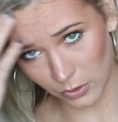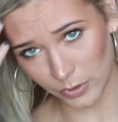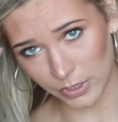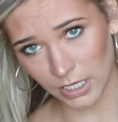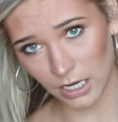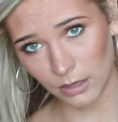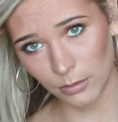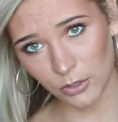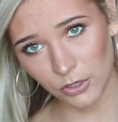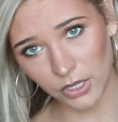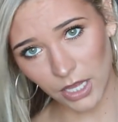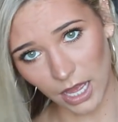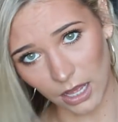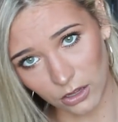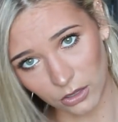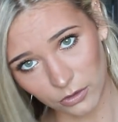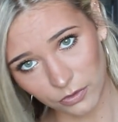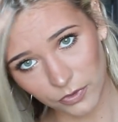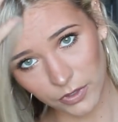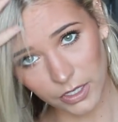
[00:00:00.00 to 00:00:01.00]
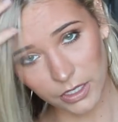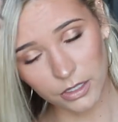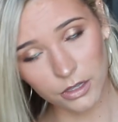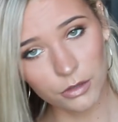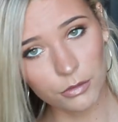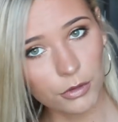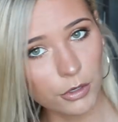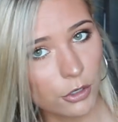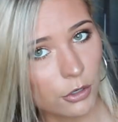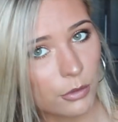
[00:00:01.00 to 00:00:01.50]
can we talk about the elephant in
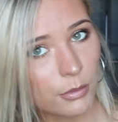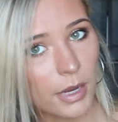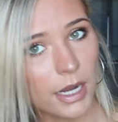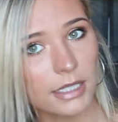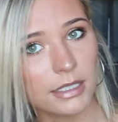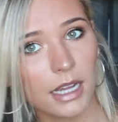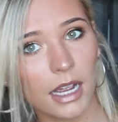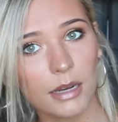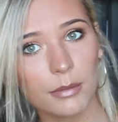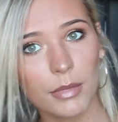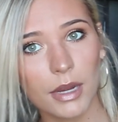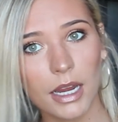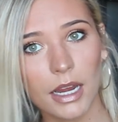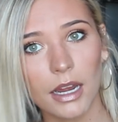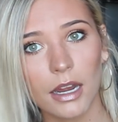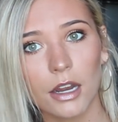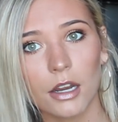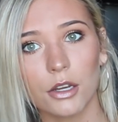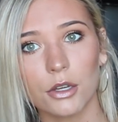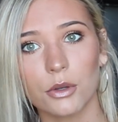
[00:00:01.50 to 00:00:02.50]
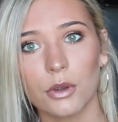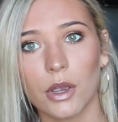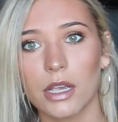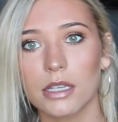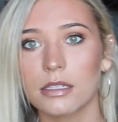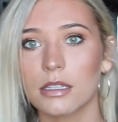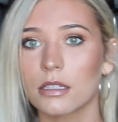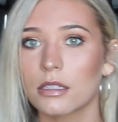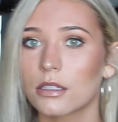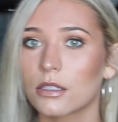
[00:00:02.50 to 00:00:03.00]
the room? I dyed my hair, you
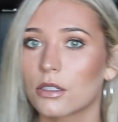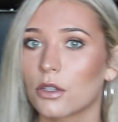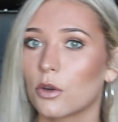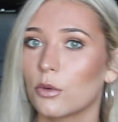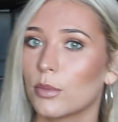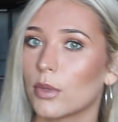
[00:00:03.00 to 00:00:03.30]
guys. It's so